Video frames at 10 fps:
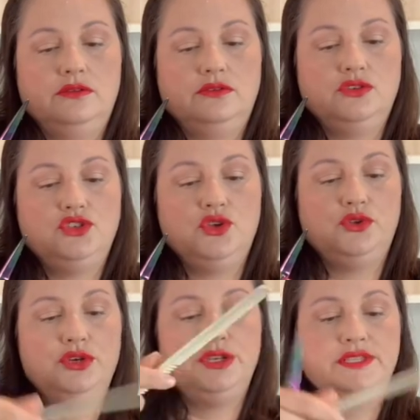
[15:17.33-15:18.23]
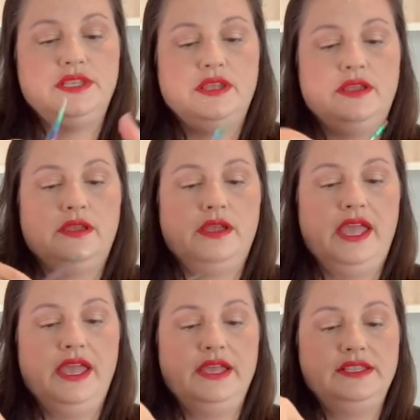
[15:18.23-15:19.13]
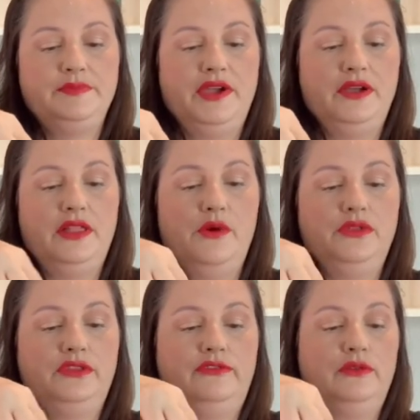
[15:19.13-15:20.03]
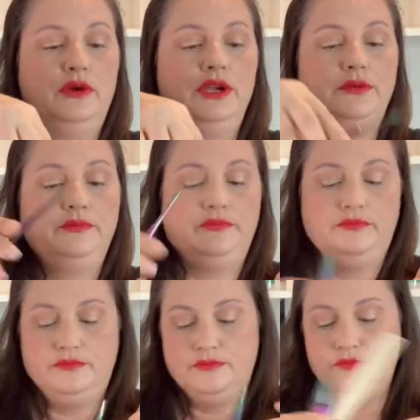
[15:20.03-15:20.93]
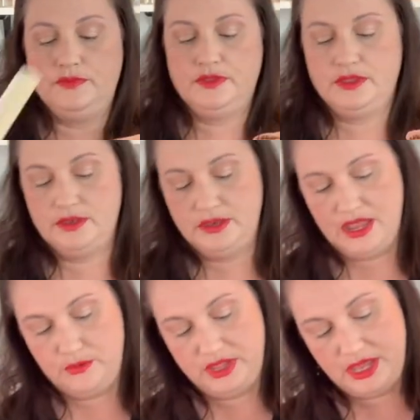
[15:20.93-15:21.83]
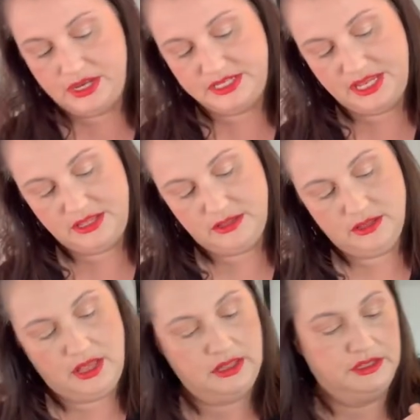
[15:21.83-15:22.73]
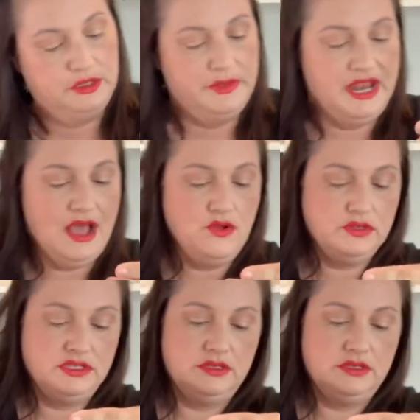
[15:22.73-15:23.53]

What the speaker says: Shoulders, hands parallel with the floor. Now we gotta take a little bit out,